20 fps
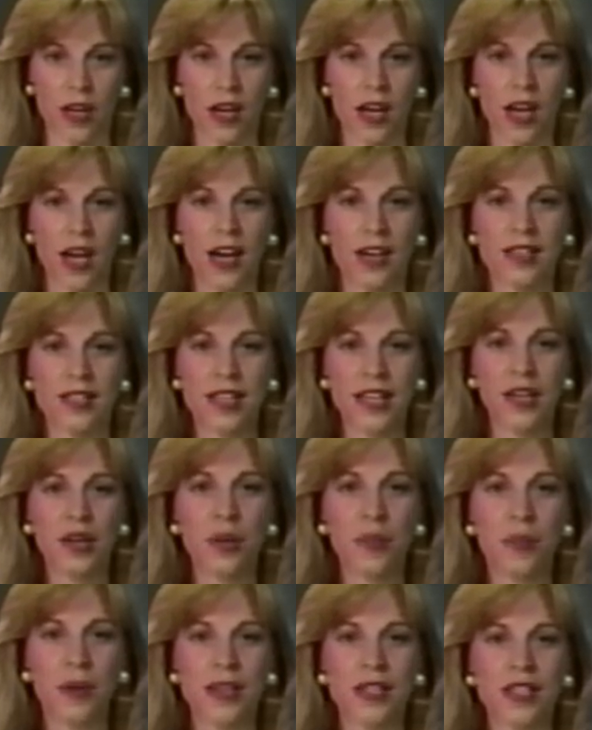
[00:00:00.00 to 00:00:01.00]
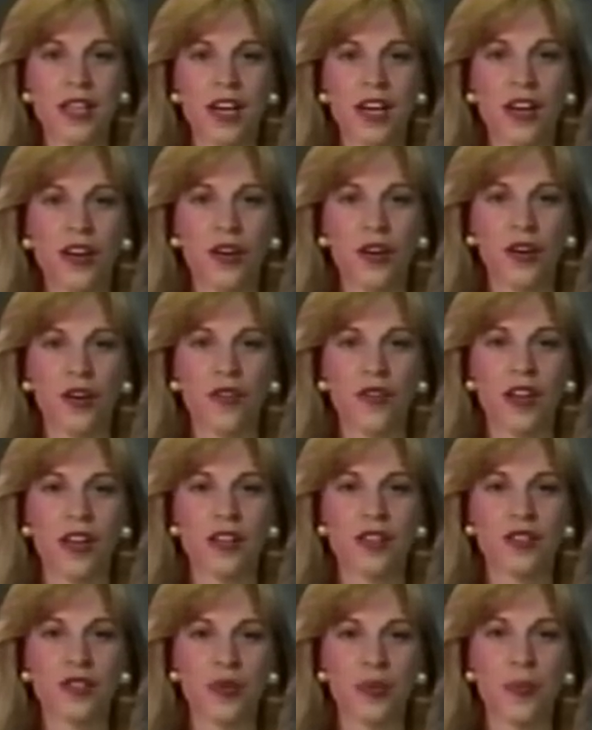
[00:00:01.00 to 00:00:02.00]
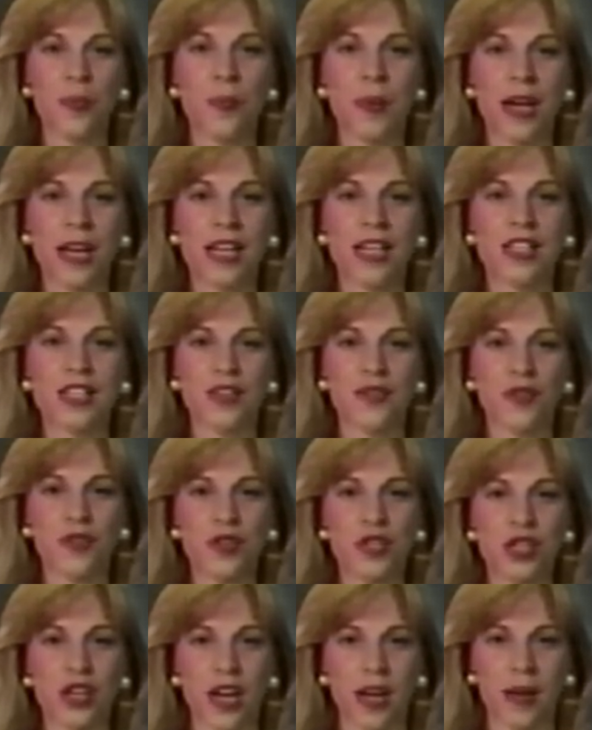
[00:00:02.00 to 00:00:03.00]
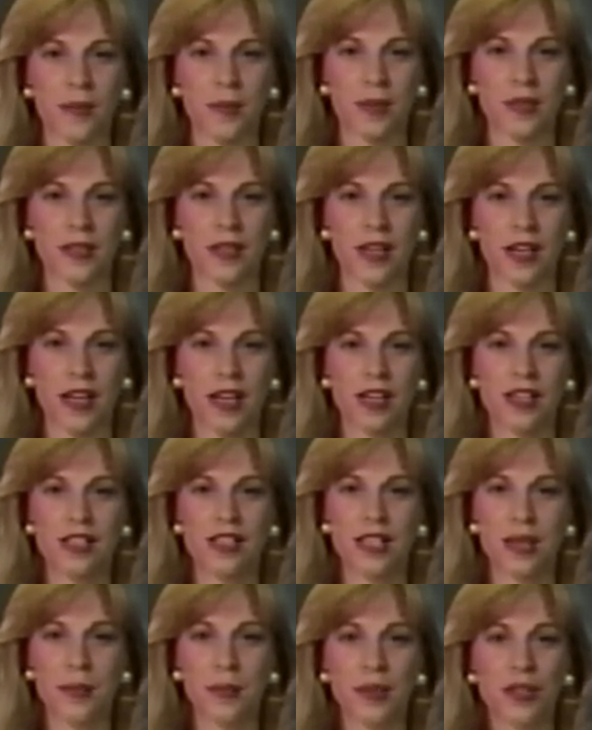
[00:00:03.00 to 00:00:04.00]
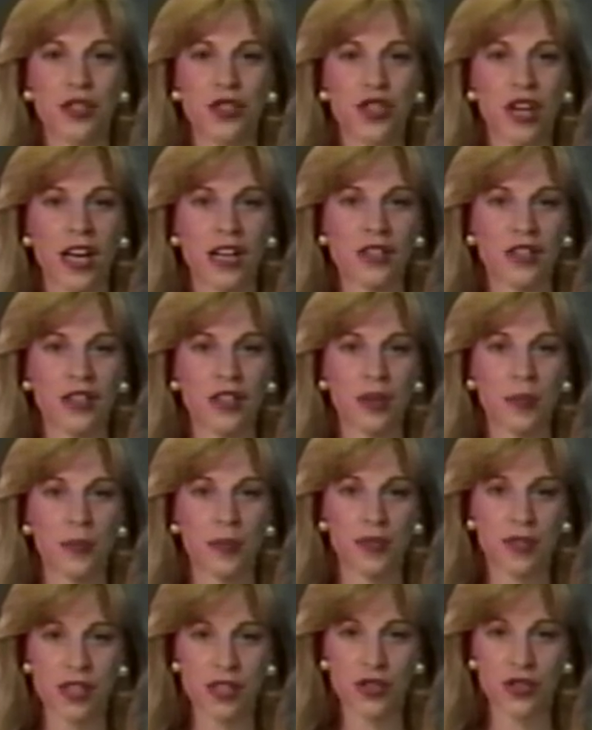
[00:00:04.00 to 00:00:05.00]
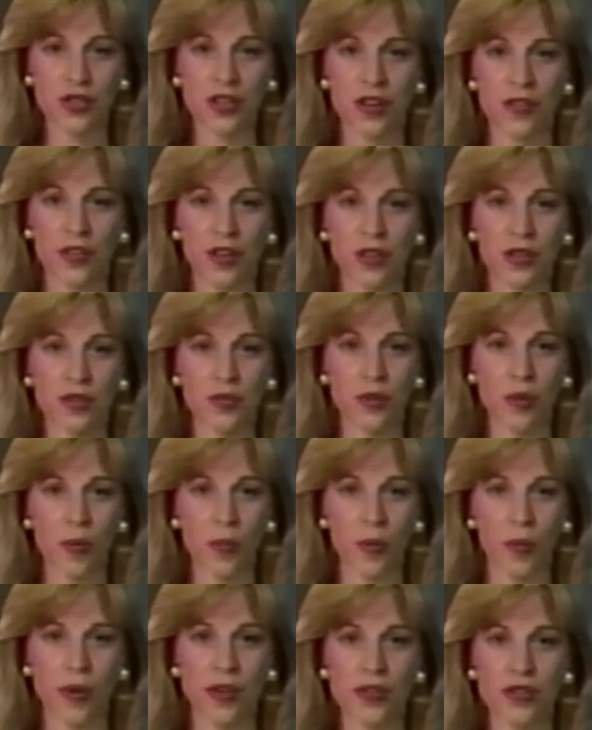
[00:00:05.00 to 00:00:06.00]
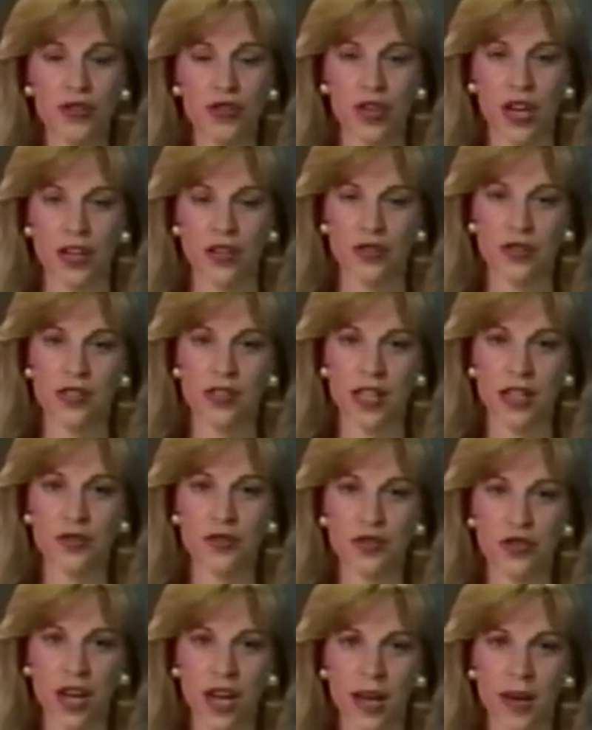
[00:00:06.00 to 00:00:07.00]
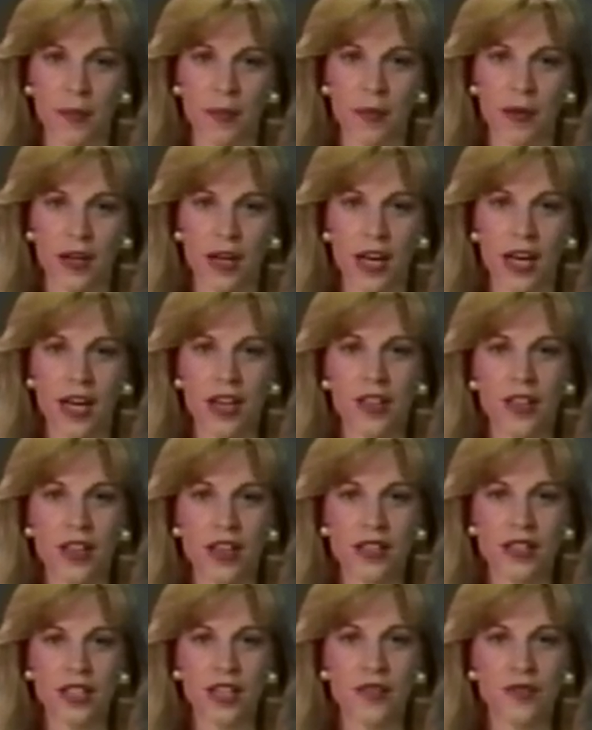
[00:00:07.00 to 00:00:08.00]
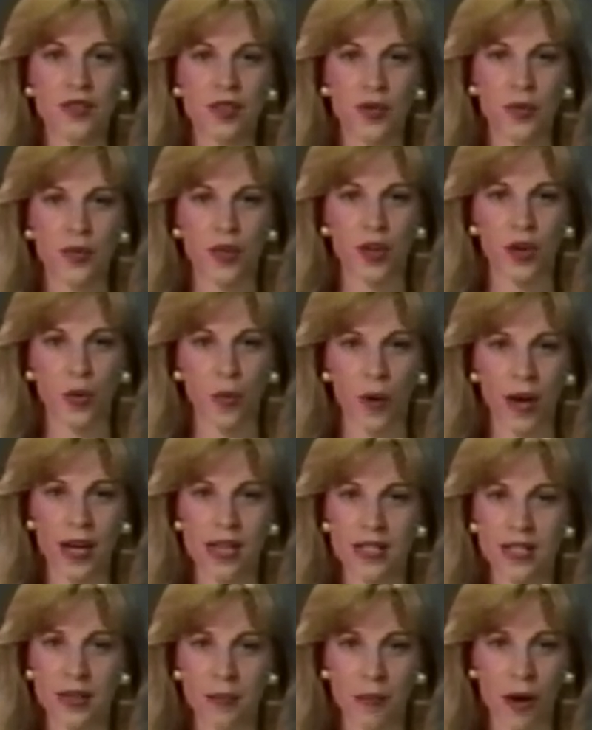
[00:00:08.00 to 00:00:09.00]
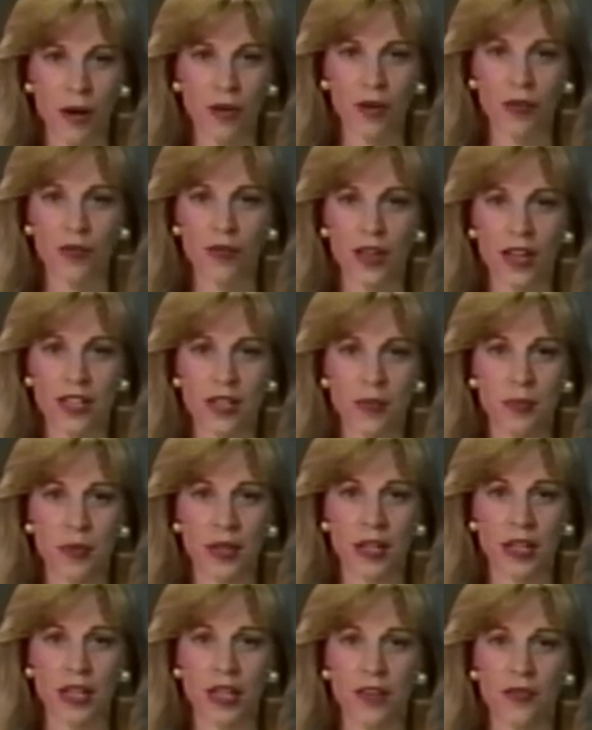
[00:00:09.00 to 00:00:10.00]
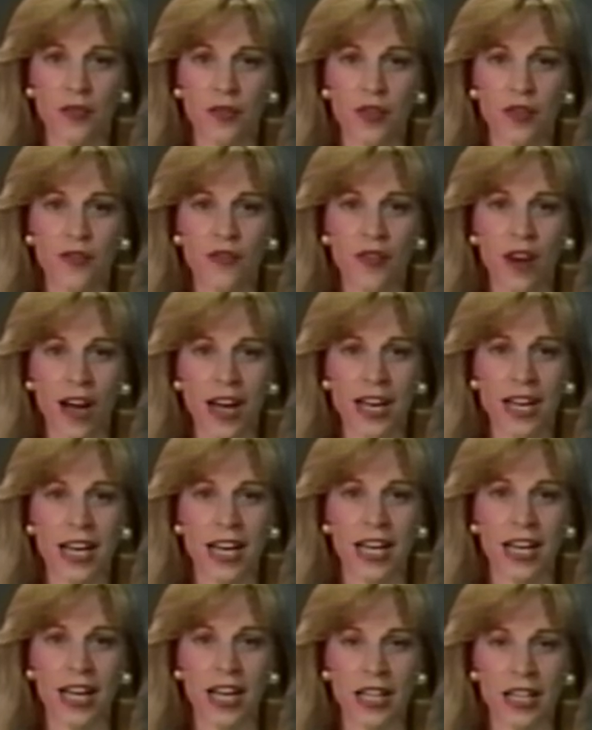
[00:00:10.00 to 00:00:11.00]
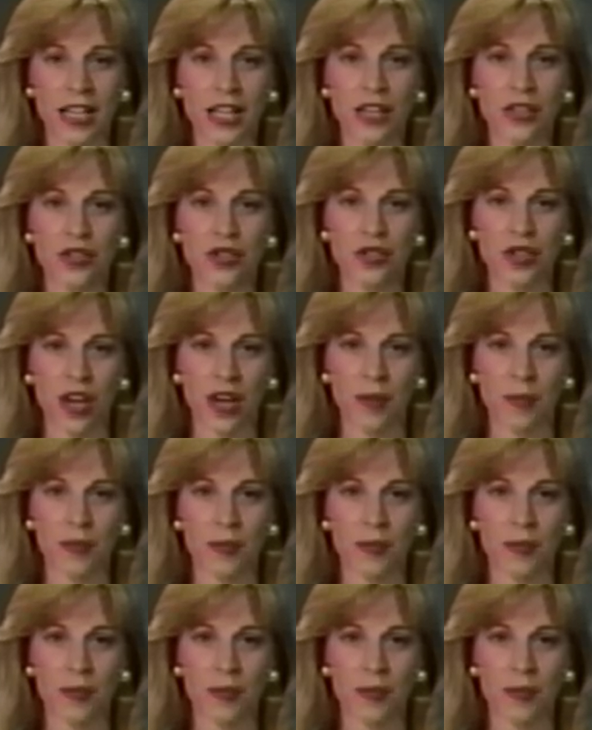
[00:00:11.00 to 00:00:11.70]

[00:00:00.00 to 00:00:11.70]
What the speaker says: A single Bezier curve can assume many different shapes. Simply changing the position of the control points changes its shape. This gives you the greatest amount of flexibility for defining an elegant shape.